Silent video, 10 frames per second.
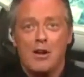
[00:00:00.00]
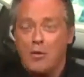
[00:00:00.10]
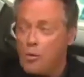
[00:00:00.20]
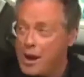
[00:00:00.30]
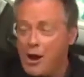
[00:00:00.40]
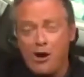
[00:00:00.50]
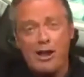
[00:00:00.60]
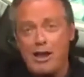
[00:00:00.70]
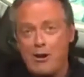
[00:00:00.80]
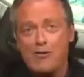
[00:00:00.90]
We are
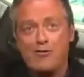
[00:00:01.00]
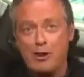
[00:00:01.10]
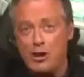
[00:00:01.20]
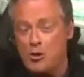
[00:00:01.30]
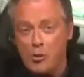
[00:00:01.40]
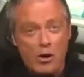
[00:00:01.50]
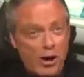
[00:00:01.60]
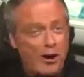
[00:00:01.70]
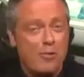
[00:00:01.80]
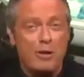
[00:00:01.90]
here for you. We're
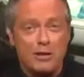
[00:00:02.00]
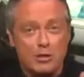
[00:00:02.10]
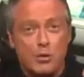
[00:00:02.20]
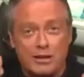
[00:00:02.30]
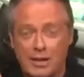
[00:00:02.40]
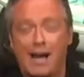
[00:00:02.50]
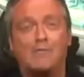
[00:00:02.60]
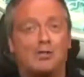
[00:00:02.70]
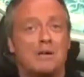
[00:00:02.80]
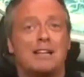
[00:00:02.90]
here because we love
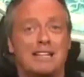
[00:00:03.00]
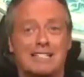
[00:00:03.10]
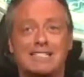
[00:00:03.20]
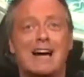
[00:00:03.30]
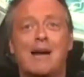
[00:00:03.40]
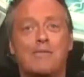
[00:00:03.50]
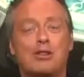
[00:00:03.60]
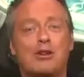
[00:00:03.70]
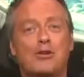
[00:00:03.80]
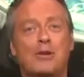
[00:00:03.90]
spending this time with
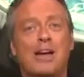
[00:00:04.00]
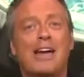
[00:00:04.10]
you.